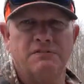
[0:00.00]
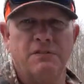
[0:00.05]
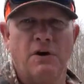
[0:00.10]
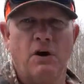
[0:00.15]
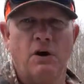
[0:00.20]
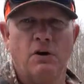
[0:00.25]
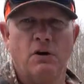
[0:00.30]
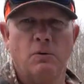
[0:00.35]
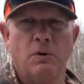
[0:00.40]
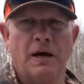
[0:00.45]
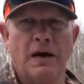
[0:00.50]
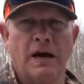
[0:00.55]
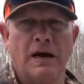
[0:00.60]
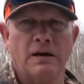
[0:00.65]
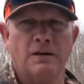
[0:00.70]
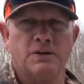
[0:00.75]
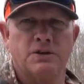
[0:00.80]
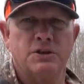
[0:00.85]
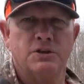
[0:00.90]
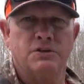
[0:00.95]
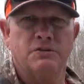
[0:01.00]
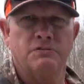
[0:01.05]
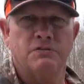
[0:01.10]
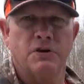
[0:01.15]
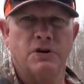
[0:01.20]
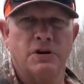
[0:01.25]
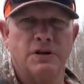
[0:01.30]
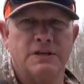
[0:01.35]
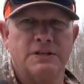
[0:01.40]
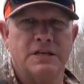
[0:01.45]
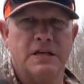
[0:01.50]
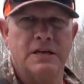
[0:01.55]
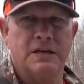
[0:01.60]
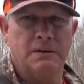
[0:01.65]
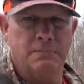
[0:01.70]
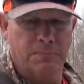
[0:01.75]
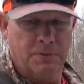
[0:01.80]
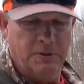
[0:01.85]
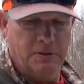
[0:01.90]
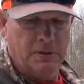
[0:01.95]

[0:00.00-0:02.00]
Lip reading: all the way out to the very tip,